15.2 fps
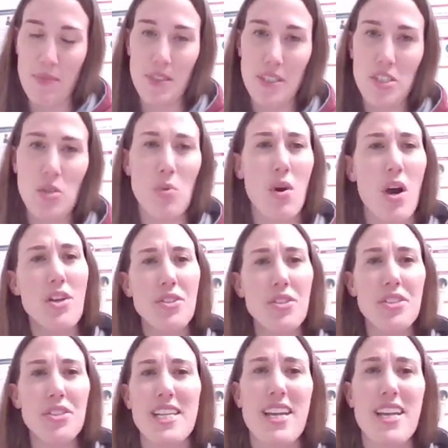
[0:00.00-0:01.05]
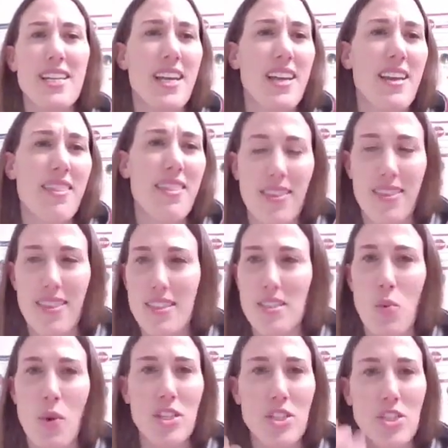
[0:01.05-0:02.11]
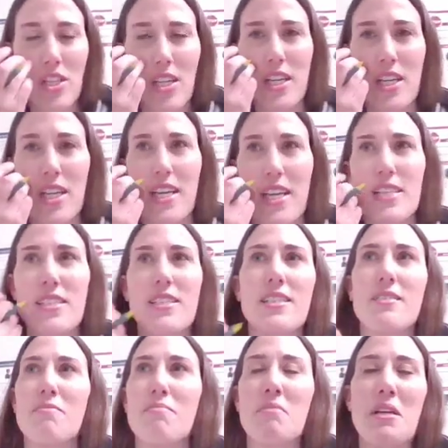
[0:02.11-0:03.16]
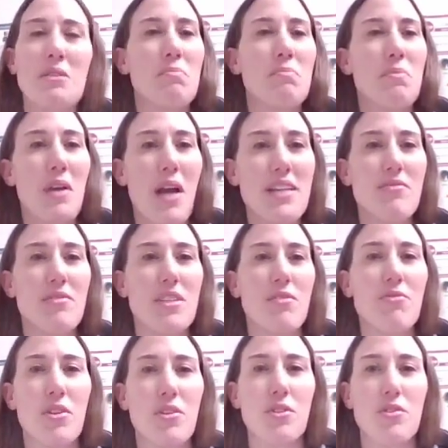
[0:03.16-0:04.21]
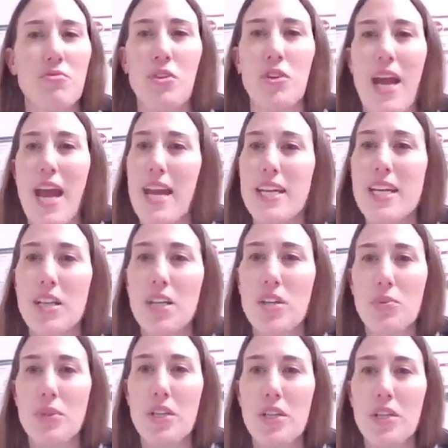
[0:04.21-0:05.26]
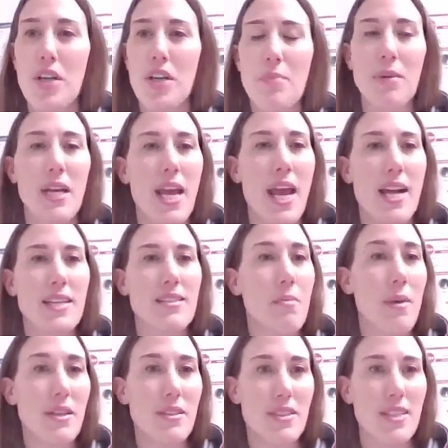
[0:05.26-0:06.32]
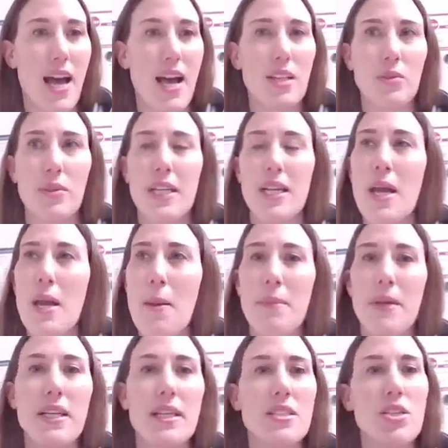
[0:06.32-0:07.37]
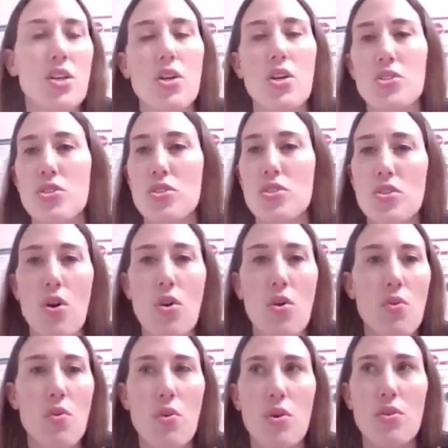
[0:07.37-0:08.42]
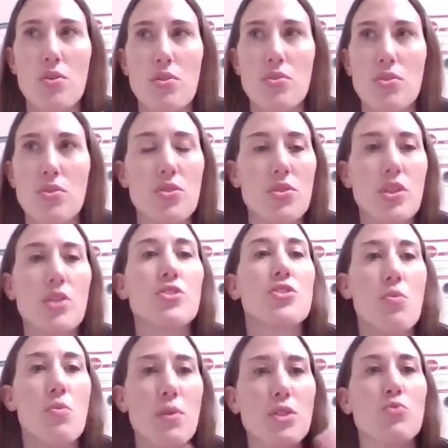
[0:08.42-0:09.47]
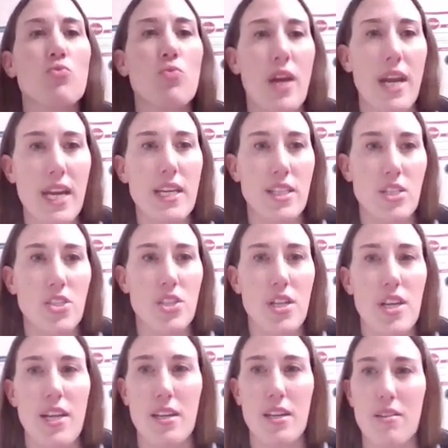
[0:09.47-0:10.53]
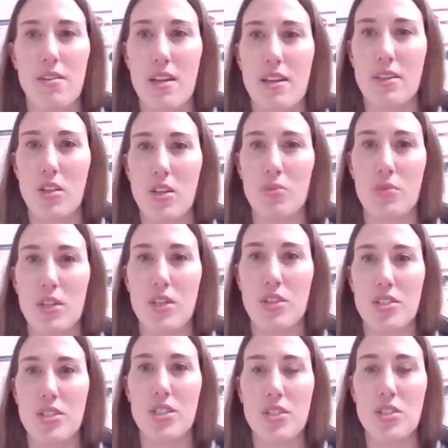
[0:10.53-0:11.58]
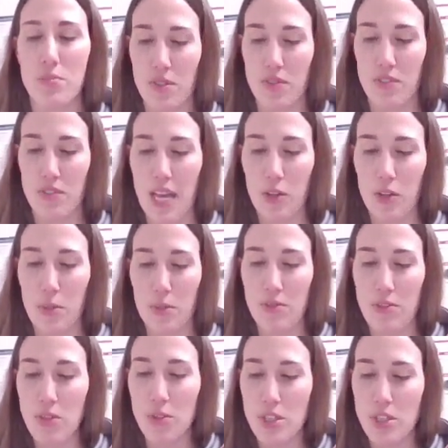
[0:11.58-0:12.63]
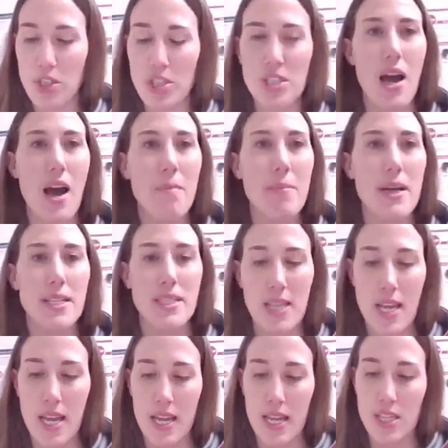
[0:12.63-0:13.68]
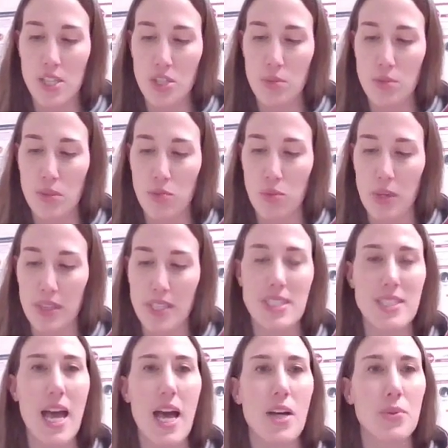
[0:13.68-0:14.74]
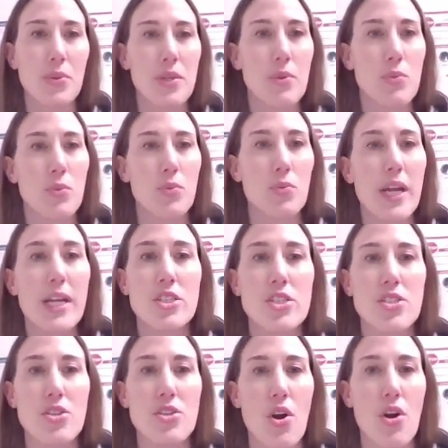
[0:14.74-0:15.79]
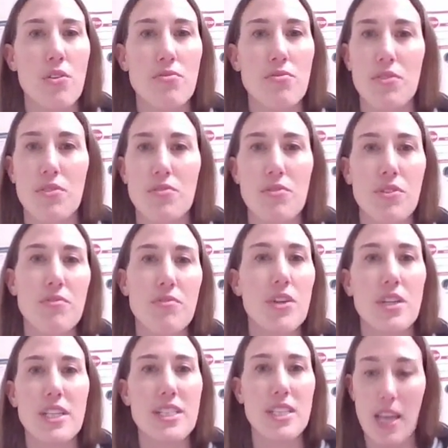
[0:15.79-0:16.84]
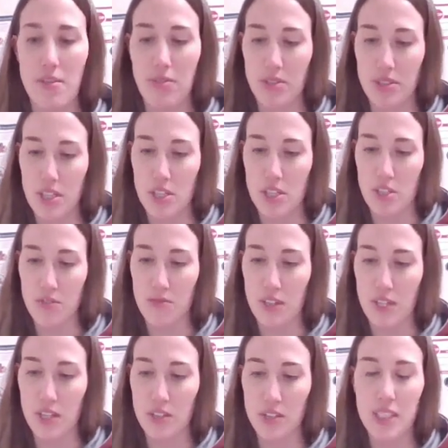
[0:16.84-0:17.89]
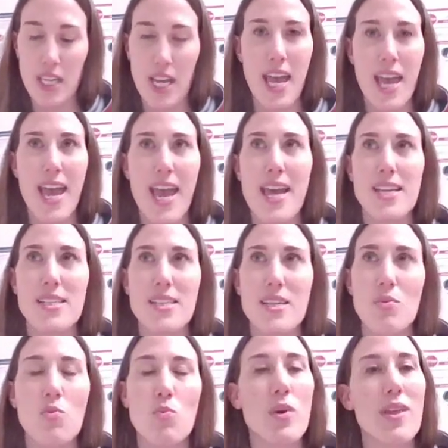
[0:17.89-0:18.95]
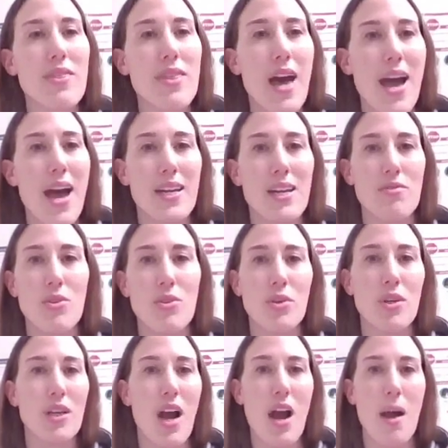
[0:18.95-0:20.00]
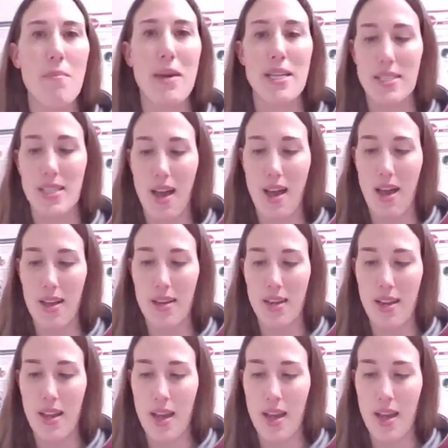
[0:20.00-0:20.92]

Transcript: So understanding that this question is kind of difficult for any career, I'm going to ask about salary, because there's so much range in careers in terms of salary. But if you could just comment in terms of what the salary ranges are for the various levels in your field, and with that, if you could comment on